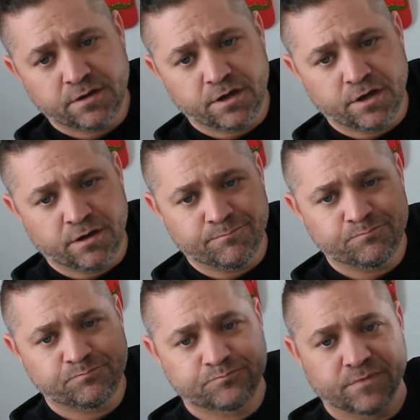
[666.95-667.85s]

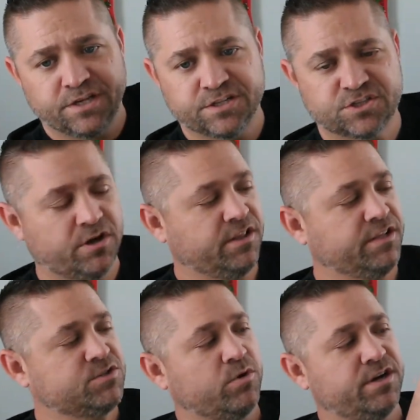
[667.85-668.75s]
and so I at
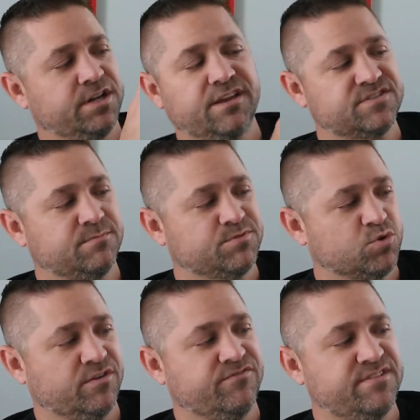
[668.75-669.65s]
least wanted to give some
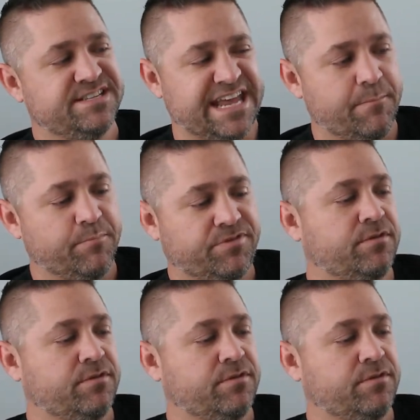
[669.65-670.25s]
sort of depth.